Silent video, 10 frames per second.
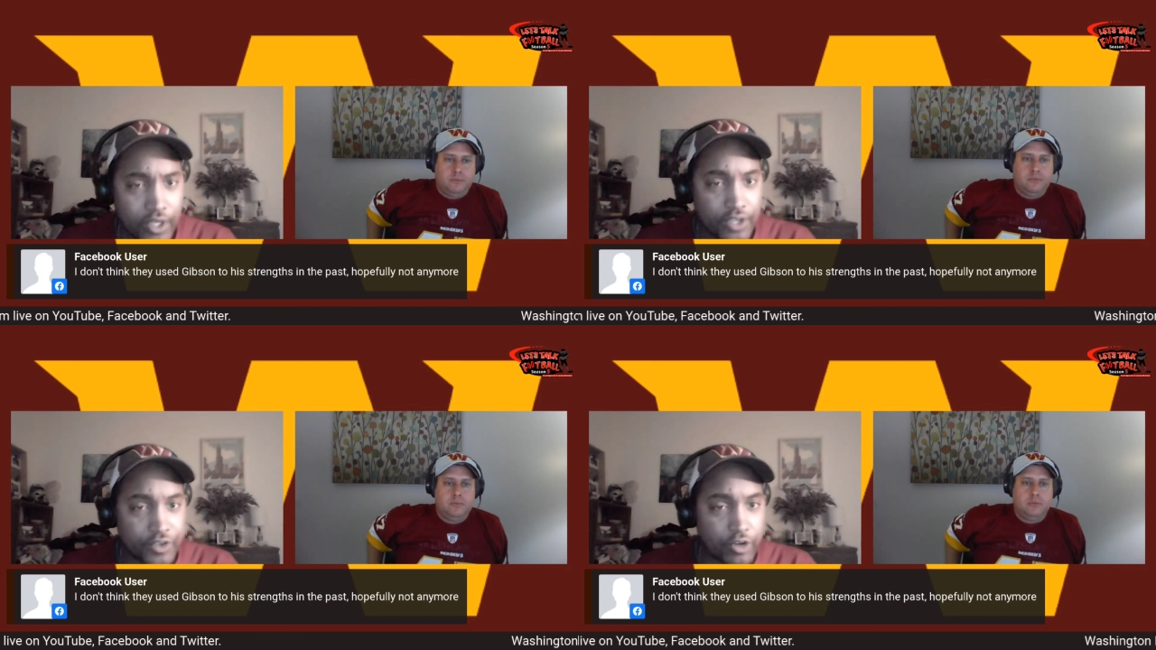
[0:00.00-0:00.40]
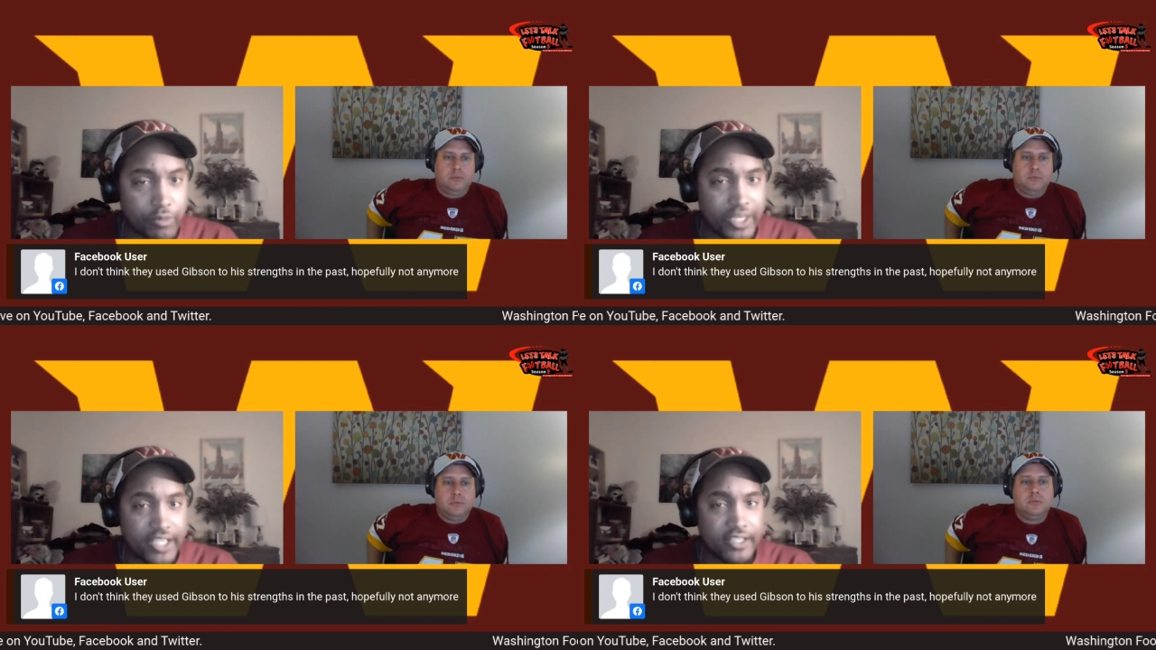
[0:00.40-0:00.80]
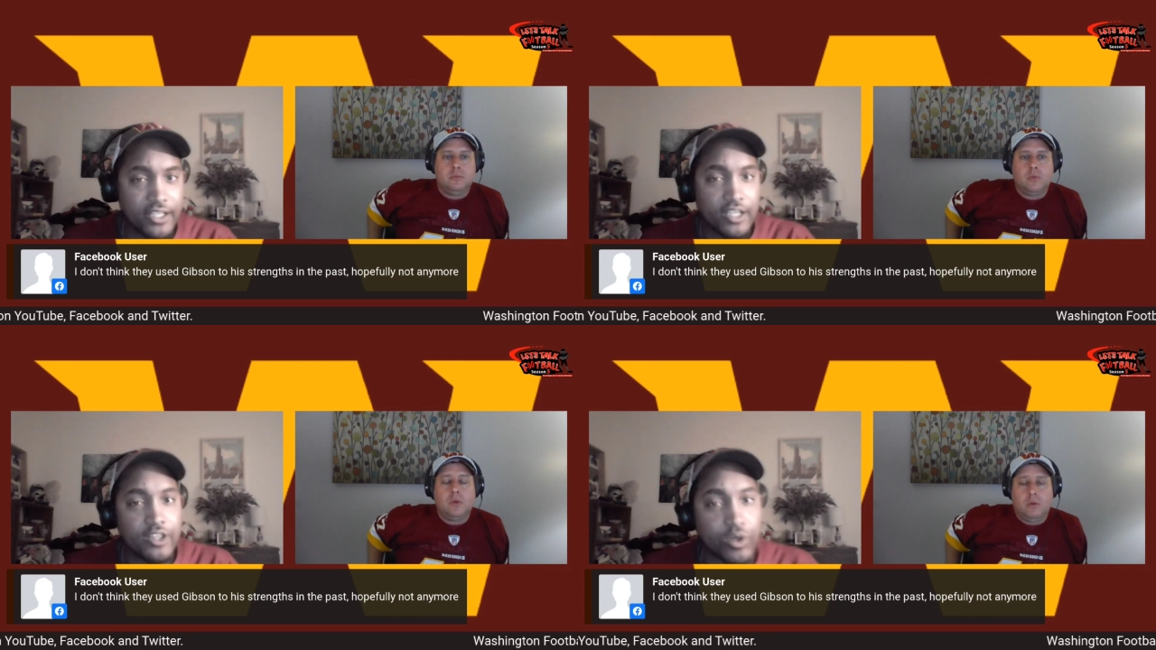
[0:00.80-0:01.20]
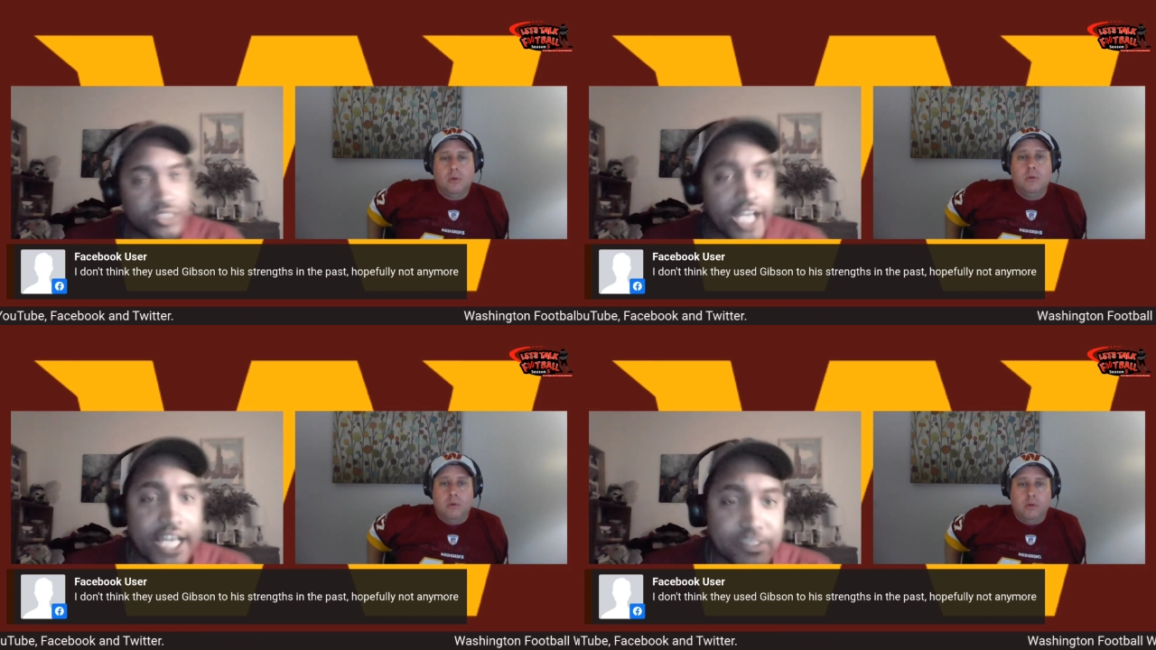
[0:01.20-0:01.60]
Speaker 1: You know what I mean? Those
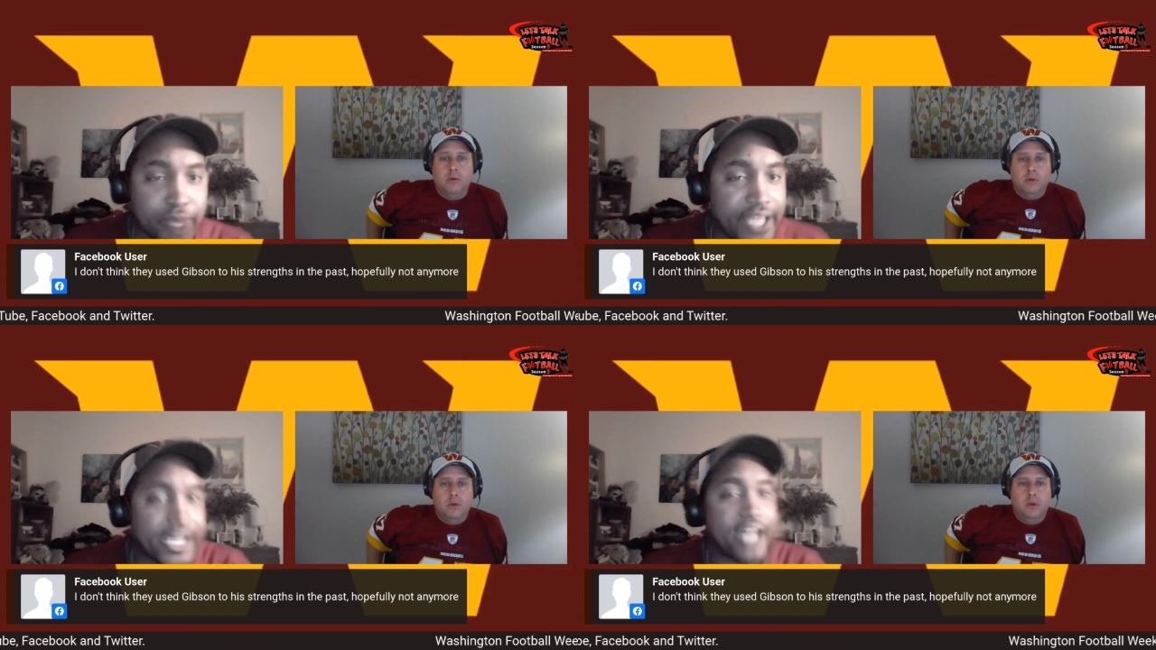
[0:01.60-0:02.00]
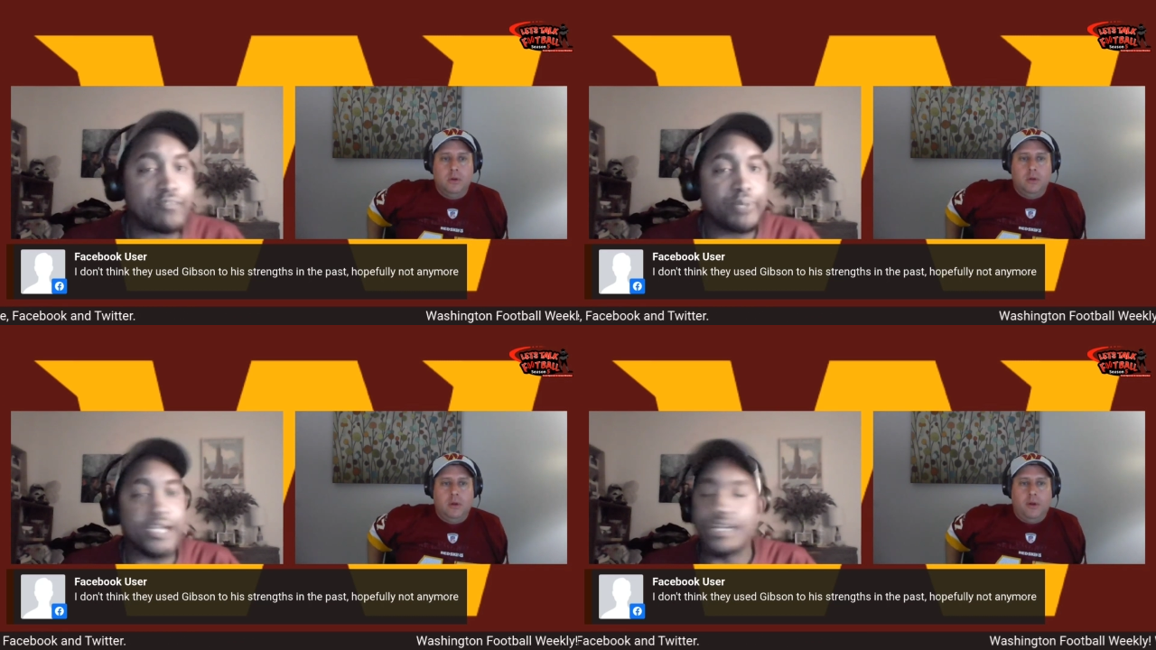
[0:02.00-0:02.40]
guys might not have been